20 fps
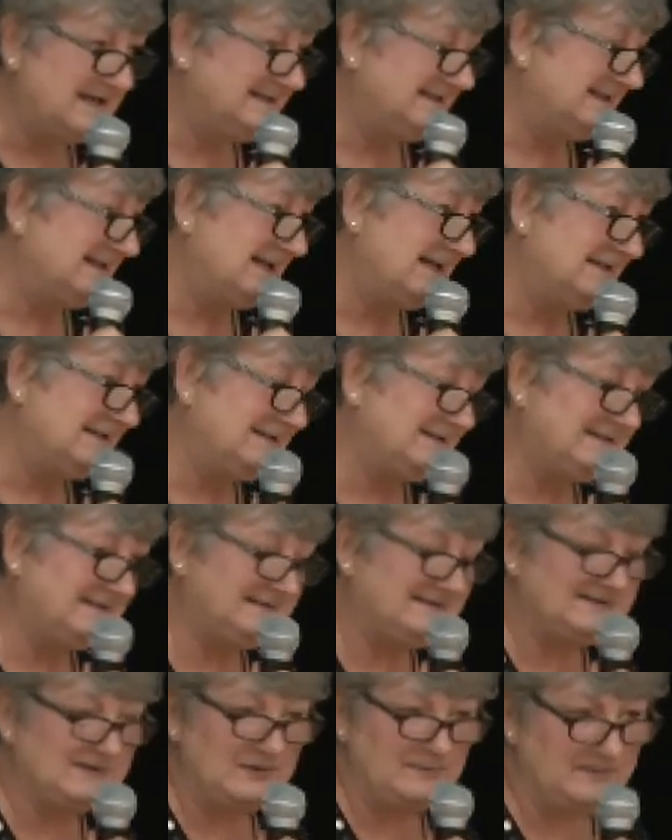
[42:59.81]
It's not
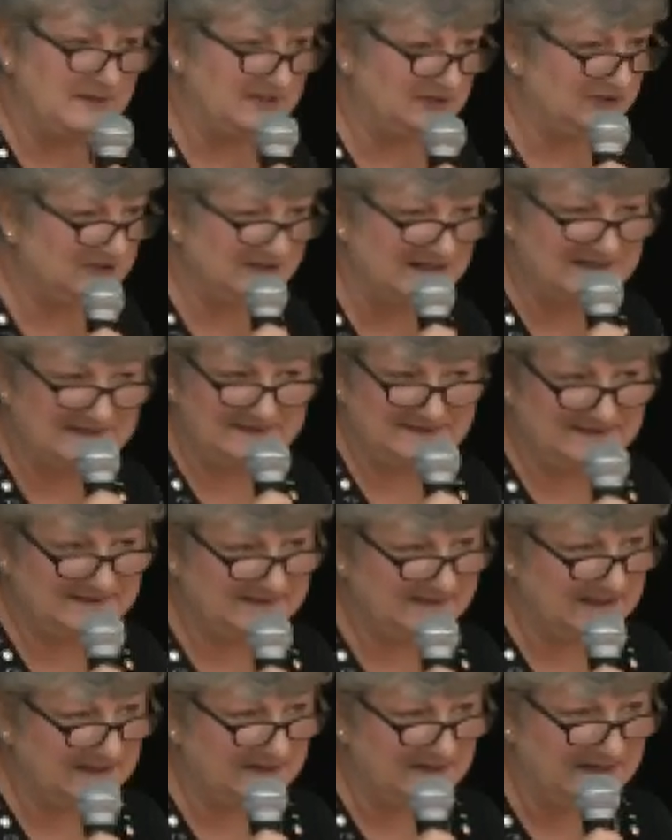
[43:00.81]
so much
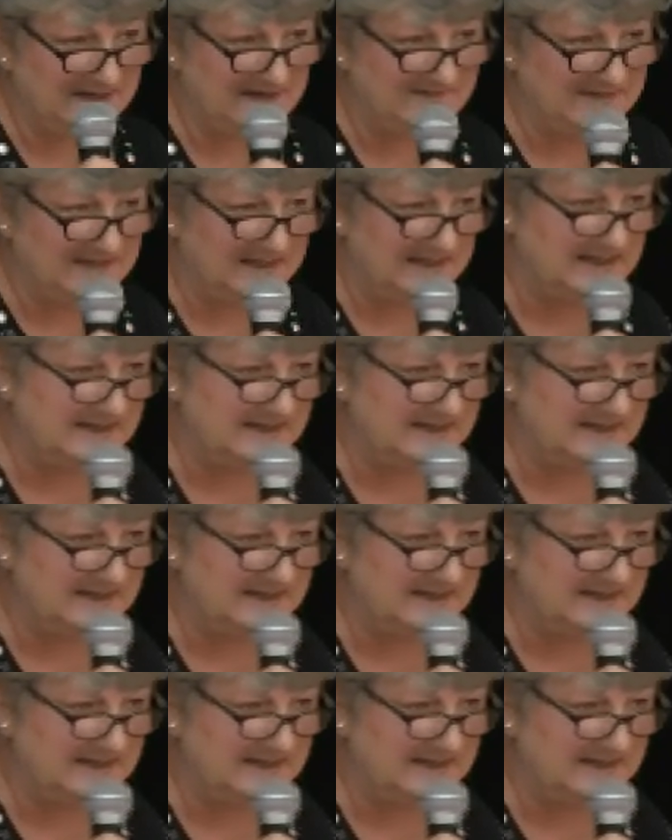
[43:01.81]
necessary. I mean,